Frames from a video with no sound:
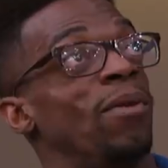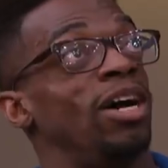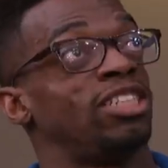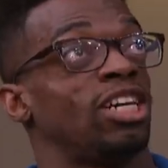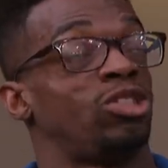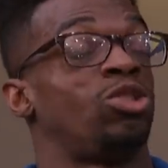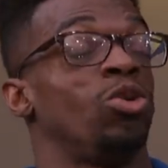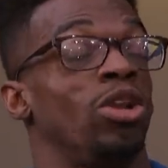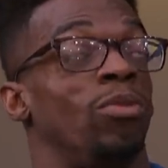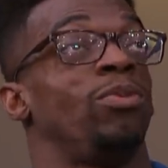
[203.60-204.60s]
much.
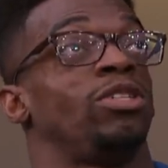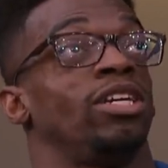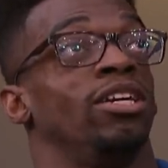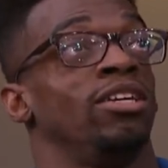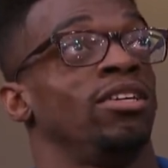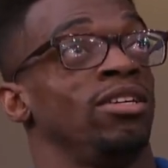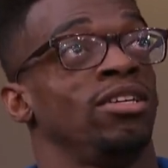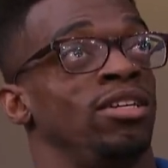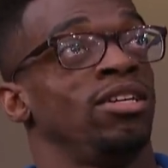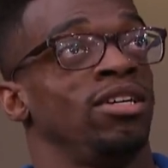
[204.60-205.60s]
Appreciate you, man. Yeah.
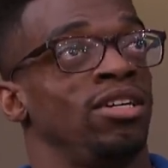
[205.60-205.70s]
Absolutely.